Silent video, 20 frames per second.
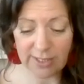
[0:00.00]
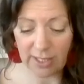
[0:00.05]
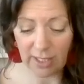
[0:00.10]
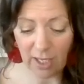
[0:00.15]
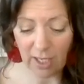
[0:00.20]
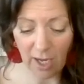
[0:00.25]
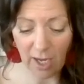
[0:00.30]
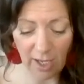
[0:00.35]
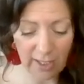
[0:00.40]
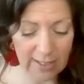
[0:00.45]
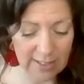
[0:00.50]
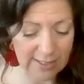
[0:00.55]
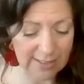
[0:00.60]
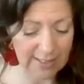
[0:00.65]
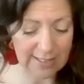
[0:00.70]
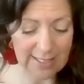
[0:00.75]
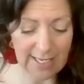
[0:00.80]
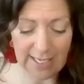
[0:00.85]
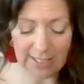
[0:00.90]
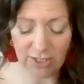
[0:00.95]
the colours, the
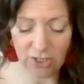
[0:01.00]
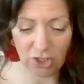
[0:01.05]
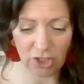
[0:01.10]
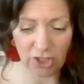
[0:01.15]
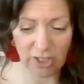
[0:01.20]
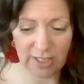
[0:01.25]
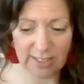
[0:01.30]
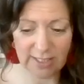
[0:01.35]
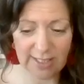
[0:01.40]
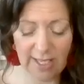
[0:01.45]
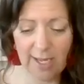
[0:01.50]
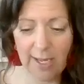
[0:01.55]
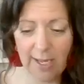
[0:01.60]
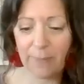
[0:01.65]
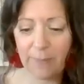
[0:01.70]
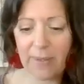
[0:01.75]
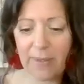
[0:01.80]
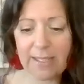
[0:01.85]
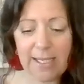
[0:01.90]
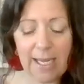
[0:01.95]
textures.
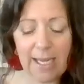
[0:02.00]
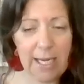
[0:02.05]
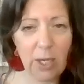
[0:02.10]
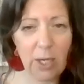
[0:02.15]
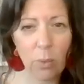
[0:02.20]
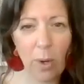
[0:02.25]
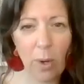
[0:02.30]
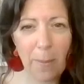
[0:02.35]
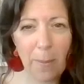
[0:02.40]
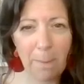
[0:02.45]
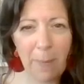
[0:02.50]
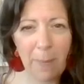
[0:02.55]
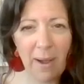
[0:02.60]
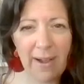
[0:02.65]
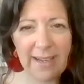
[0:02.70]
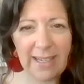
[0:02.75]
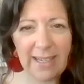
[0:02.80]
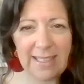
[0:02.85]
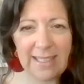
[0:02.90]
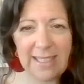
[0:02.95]
Take one
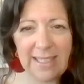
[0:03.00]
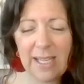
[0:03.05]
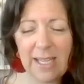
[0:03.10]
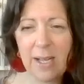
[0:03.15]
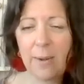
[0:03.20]
bite,